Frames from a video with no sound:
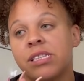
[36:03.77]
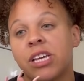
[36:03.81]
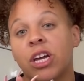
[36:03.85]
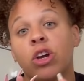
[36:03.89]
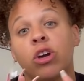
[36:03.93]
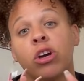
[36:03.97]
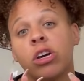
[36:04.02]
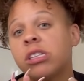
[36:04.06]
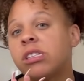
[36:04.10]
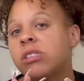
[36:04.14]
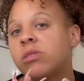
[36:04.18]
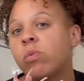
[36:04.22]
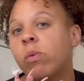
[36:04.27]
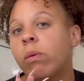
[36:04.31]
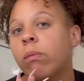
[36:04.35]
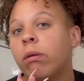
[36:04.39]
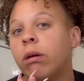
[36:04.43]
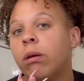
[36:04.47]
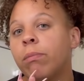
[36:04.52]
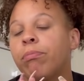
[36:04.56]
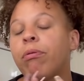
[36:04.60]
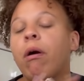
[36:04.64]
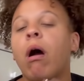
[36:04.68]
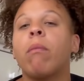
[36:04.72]
a good
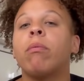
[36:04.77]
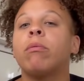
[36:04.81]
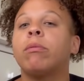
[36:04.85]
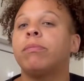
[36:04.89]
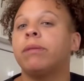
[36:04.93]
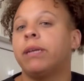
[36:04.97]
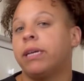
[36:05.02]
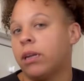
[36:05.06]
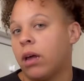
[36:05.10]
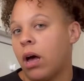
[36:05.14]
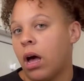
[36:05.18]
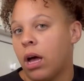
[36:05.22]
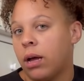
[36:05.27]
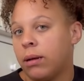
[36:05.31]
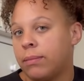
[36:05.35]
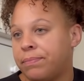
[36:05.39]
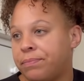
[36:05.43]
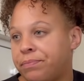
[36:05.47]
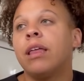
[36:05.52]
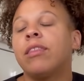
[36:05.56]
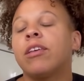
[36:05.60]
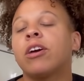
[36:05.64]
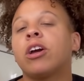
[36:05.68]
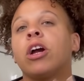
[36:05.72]
swimmer, probably not.
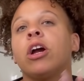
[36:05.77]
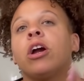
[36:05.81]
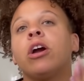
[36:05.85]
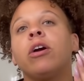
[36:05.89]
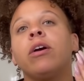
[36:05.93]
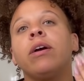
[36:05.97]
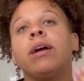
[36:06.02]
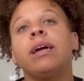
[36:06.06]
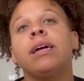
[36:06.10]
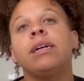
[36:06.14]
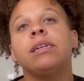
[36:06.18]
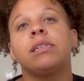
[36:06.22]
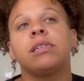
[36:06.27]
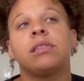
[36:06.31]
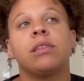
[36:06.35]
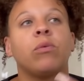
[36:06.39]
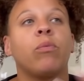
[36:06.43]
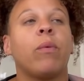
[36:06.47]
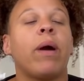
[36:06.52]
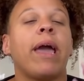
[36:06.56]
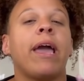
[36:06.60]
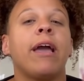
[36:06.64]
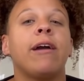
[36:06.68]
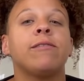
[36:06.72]
And the current, the
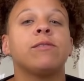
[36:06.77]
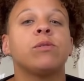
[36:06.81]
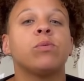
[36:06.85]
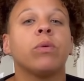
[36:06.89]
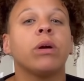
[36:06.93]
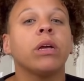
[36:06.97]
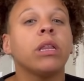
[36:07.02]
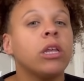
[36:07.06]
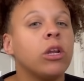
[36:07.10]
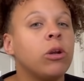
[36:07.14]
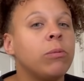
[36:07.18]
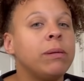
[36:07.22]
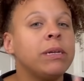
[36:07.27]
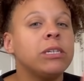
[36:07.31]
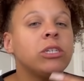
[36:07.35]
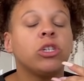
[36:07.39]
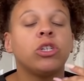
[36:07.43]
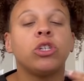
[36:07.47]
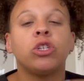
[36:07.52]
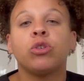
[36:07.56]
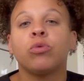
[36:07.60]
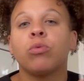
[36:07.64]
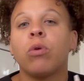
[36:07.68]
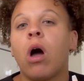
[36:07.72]
waves were a little bit
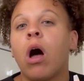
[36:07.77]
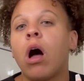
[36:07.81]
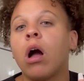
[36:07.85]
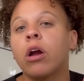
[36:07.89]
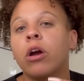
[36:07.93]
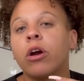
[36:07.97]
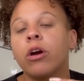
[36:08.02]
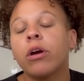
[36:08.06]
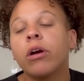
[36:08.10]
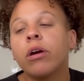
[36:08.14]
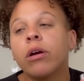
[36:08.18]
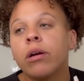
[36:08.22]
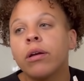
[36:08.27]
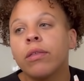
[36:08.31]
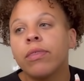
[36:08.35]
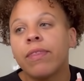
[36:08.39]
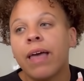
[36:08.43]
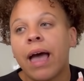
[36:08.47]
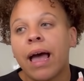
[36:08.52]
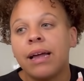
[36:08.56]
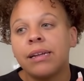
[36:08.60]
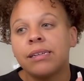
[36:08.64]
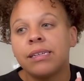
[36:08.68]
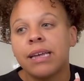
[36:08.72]
stronger
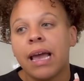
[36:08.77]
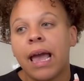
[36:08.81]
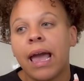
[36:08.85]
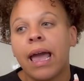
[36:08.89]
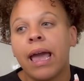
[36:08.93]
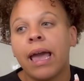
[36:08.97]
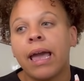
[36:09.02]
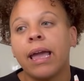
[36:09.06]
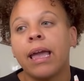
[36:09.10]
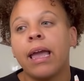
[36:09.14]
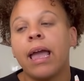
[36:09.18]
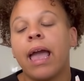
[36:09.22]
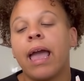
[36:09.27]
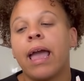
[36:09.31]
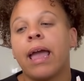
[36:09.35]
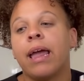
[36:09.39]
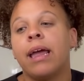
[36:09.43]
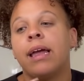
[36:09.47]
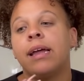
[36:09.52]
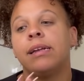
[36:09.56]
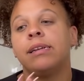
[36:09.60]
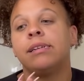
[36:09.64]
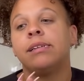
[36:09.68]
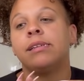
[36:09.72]
that day,
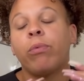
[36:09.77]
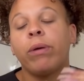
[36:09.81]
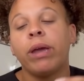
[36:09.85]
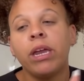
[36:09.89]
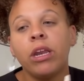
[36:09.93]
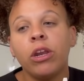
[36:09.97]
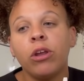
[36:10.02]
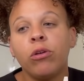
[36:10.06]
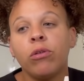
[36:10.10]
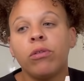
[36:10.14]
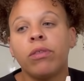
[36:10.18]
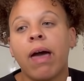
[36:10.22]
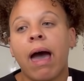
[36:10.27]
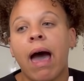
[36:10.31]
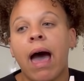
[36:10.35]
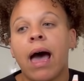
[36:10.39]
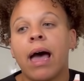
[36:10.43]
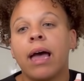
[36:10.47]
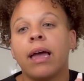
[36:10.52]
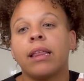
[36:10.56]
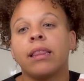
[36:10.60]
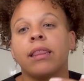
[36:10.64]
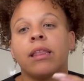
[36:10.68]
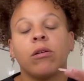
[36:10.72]
and we knew
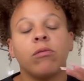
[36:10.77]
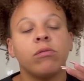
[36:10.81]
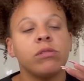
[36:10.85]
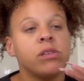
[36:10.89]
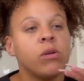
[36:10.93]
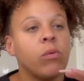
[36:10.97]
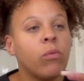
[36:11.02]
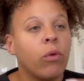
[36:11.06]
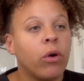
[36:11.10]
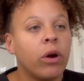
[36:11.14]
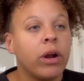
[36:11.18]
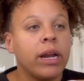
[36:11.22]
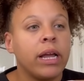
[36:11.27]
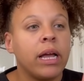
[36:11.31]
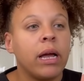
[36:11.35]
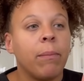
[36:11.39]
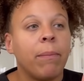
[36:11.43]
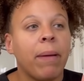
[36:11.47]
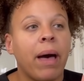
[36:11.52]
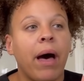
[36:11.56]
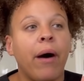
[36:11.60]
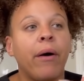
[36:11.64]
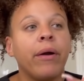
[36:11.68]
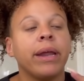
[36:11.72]
that. There was a warning
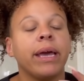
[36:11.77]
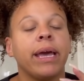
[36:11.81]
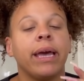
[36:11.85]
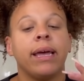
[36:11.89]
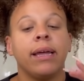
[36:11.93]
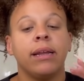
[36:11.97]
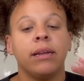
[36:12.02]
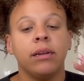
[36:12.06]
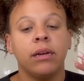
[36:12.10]
about it.